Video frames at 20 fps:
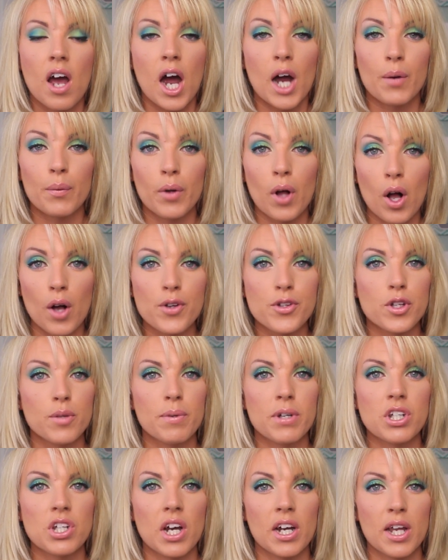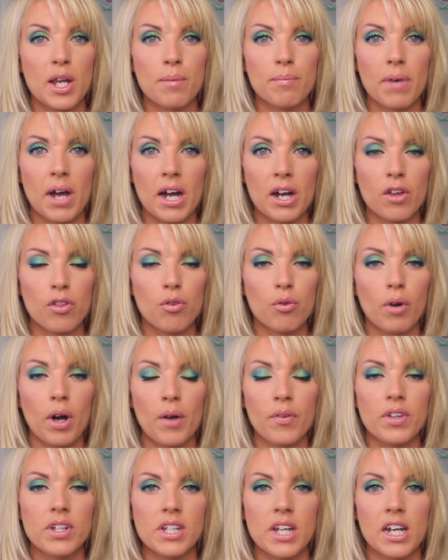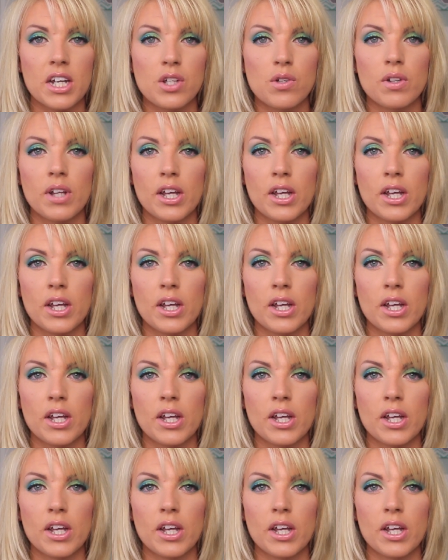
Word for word: I will also be checking back throughout the day to